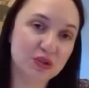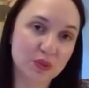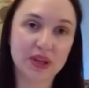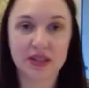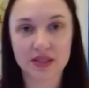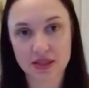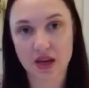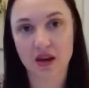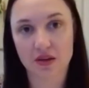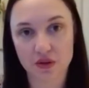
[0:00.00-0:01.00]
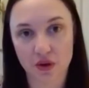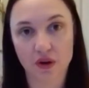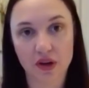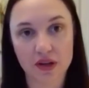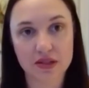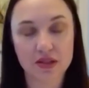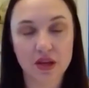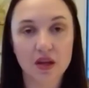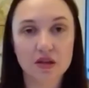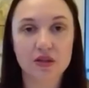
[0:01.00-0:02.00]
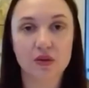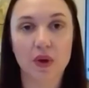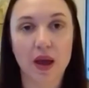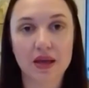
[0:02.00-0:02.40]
reinstate darkness, to